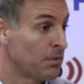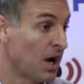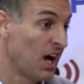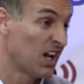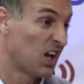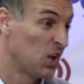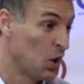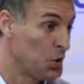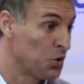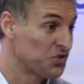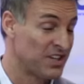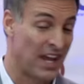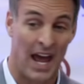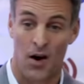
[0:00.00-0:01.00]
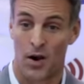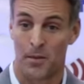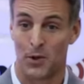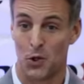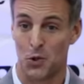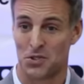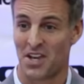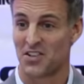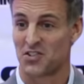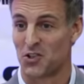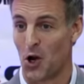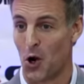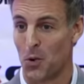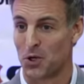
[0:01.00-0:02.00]
I'm kind of closed now. I mean, who
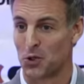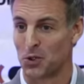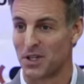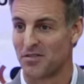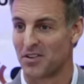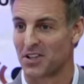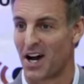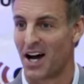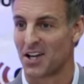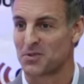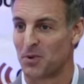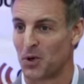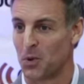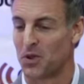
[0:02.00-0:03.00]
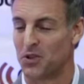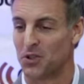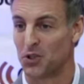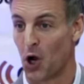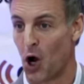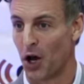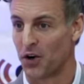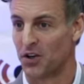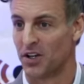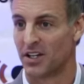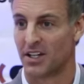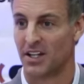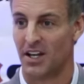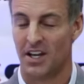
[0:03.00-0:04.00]
says no when you're leaving the hospital with your daughter
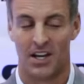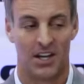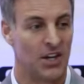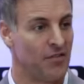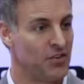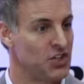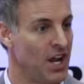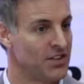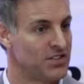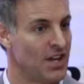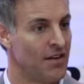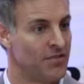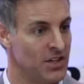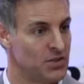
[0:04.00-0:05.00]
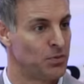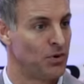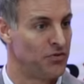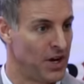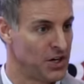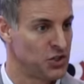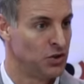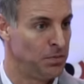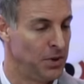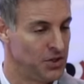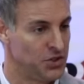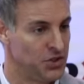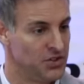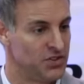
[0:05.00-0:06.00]
and you have a chance to have these professional
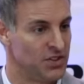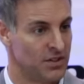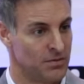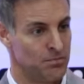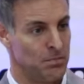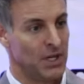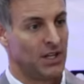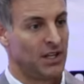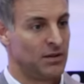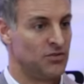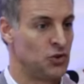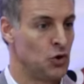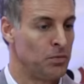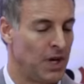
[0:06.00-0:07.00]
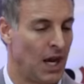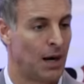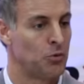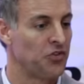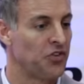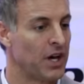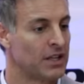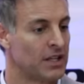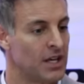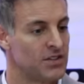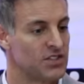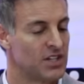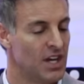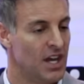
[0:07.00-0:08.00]
pictures and big Zoom cameras like
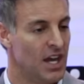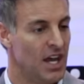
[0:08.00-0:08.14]
this?